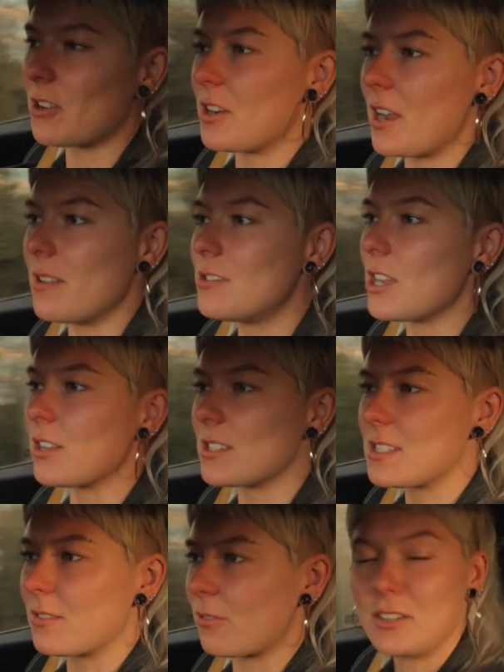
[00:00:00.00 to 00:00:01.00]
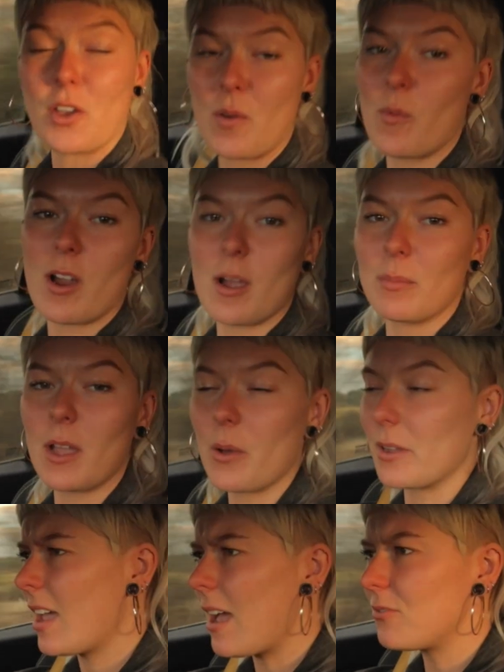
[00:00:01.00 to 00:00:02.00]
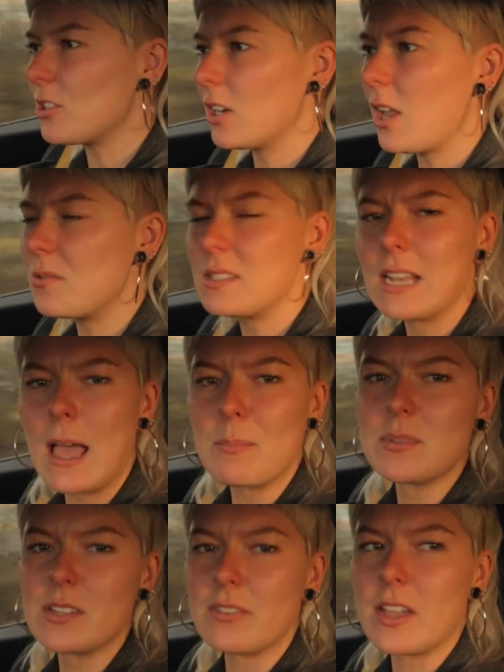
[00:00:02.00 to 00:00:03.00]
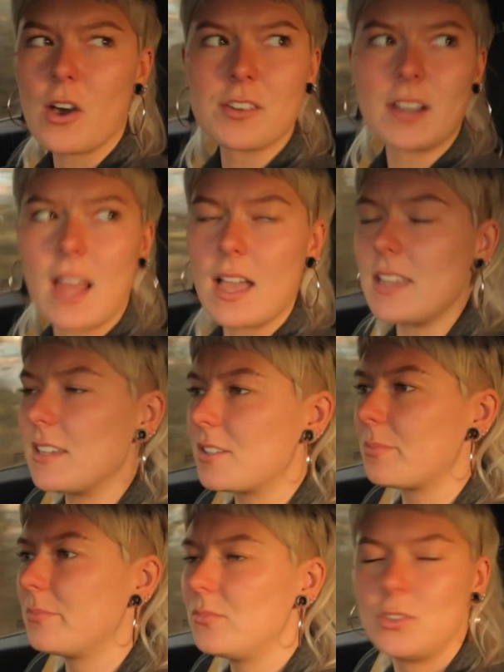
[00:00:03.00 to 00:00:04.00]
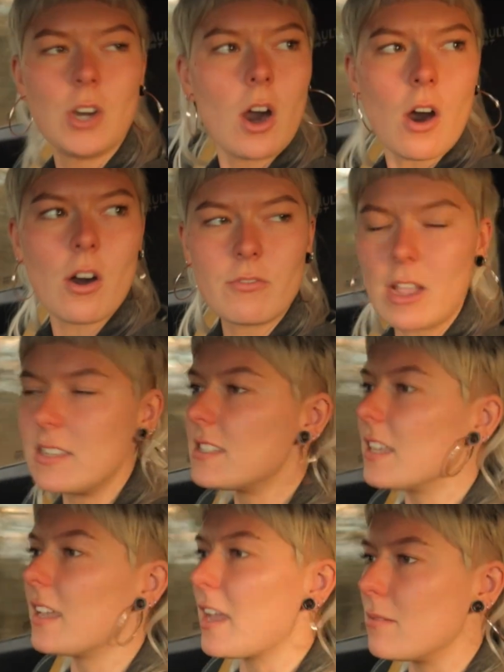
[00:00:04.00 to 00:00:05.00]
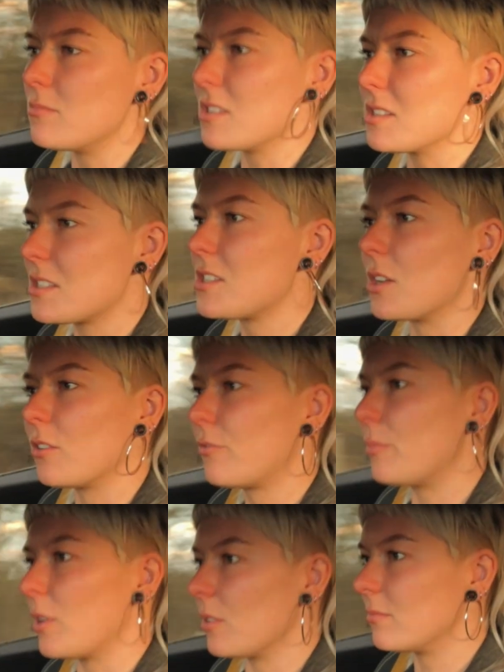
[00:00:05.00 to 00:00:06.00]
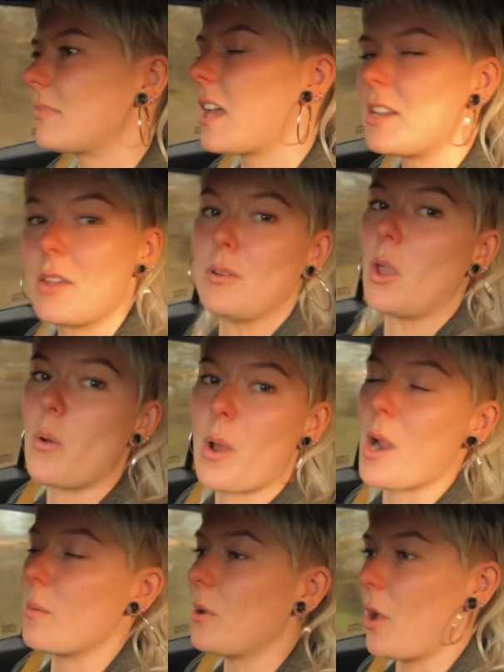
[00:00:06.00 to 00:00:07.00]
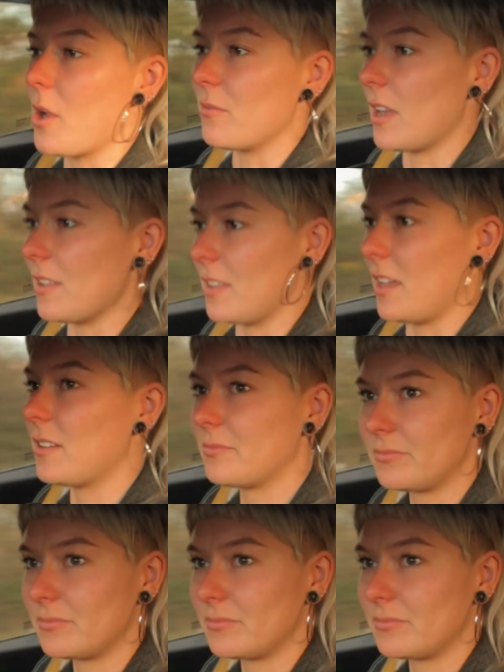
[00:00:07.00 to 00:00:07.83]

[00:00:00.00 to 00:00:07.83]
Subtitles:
got no chance of knowing where I'm going. I've done loads of laps of it on like car racing games and stuff, but I don't know where I'm going around there.